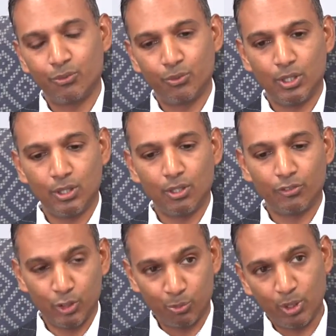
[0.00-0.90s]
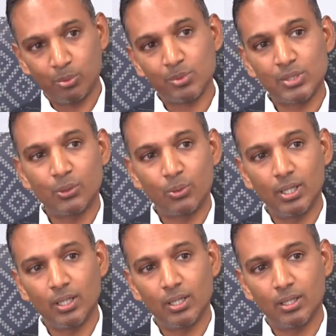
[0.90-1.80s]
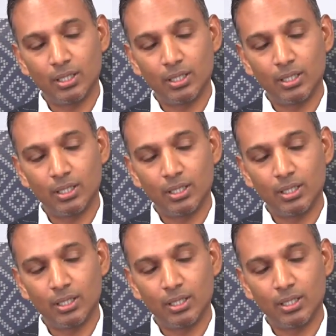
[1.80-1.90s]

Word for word: of the problems that we, are,